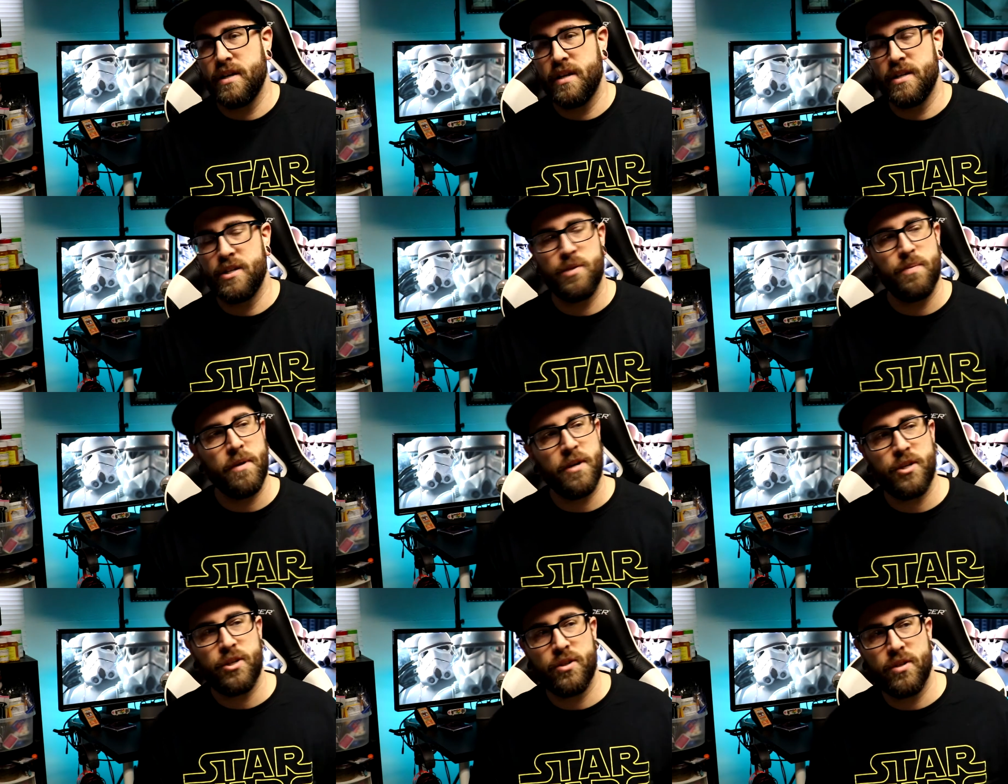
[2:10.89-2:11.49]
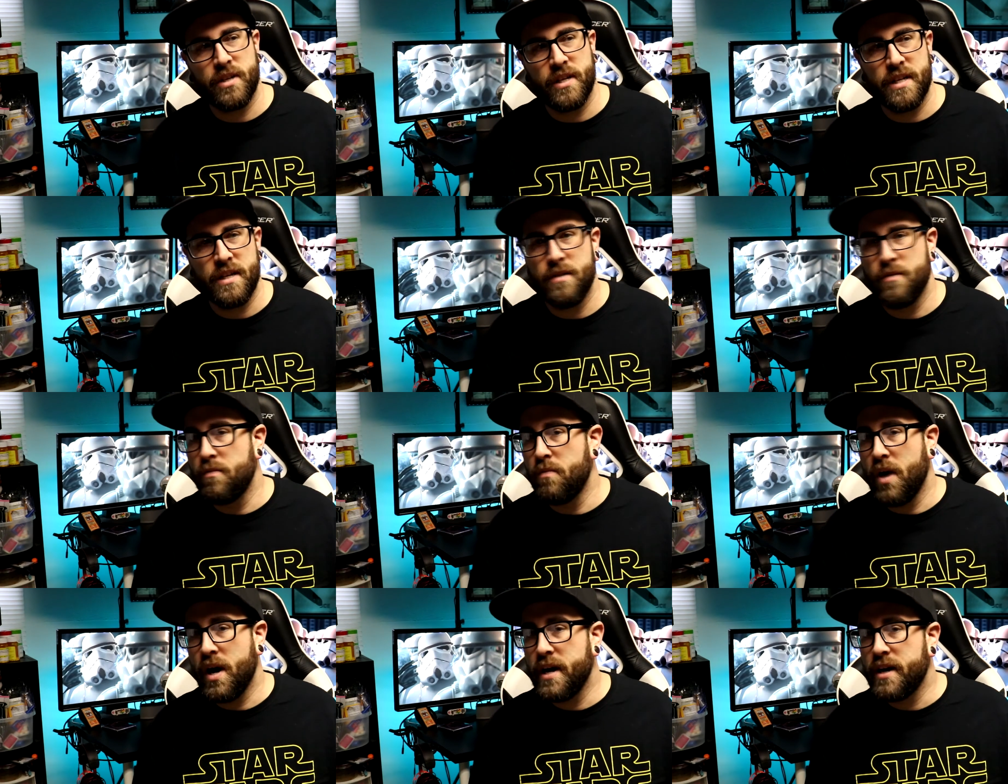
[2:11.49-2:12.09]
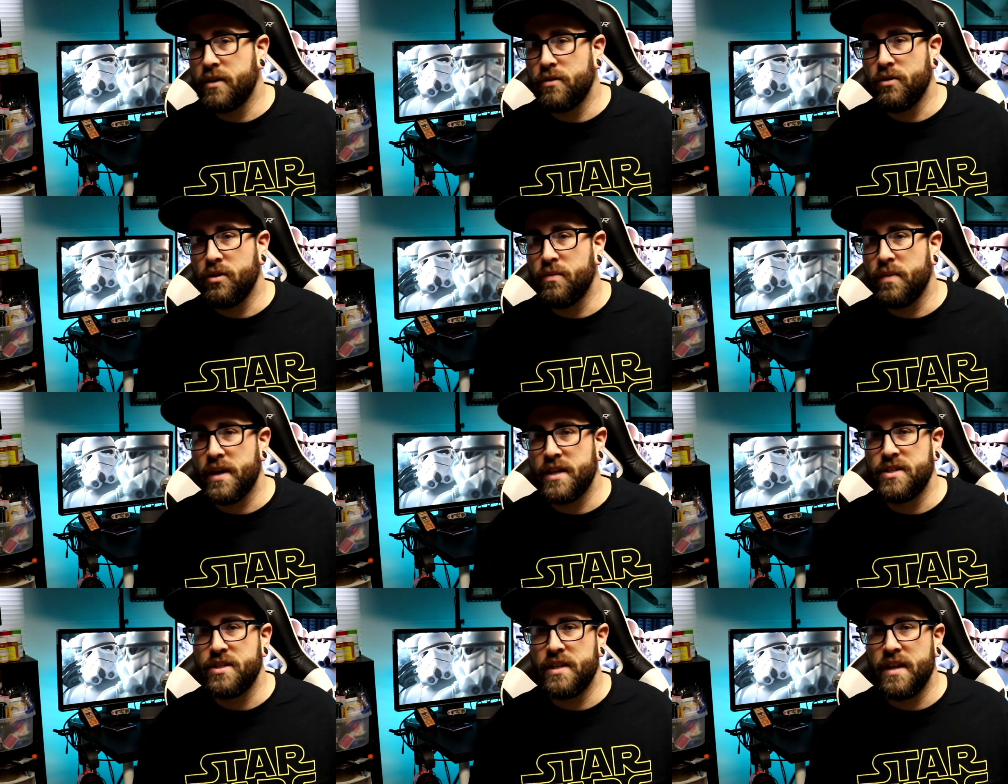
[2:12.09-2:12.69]
Especially my group
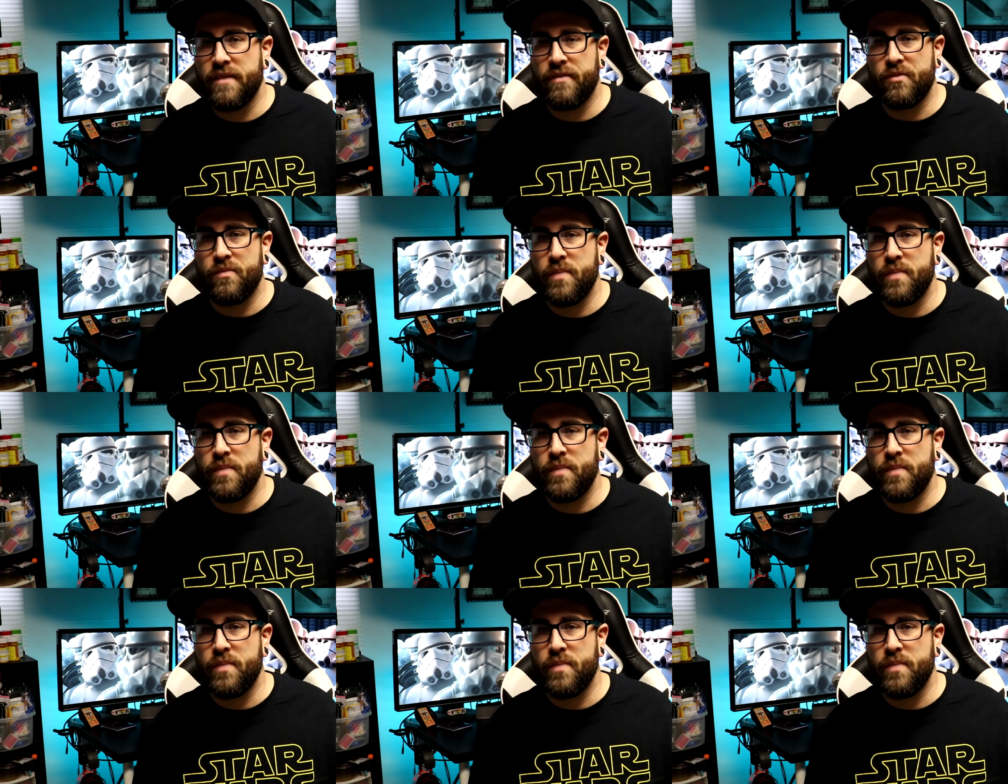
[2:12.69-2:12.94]
has never